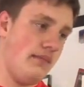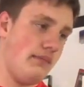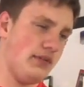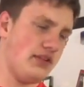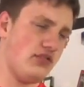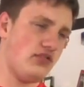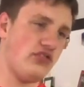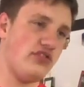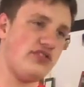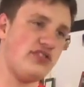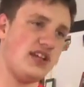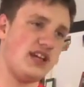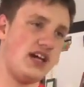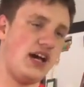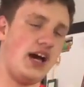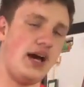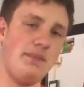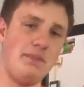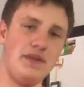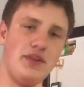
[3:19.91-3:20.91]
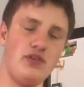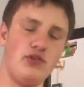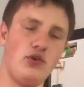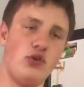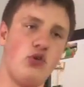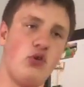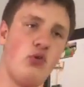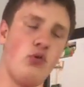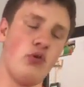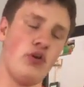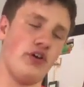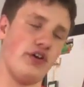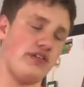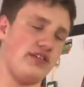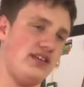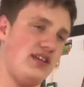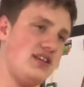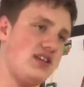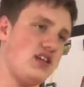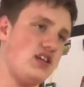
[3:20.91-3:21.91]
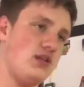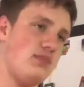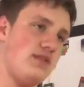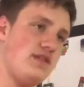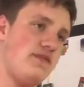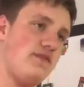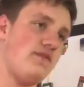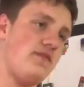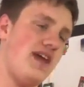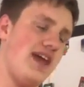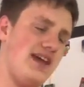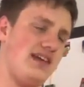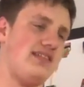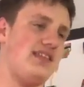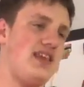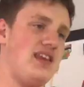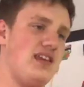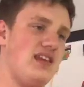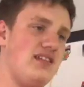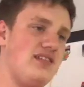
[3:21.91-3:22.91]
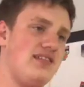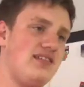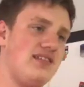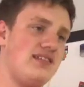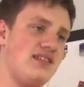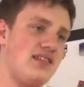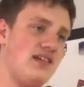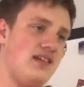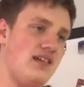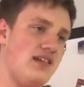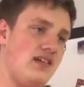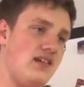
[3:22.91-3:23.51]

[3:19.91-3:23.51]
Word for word: but there's just a couple little quirks that need to be fixed, and it just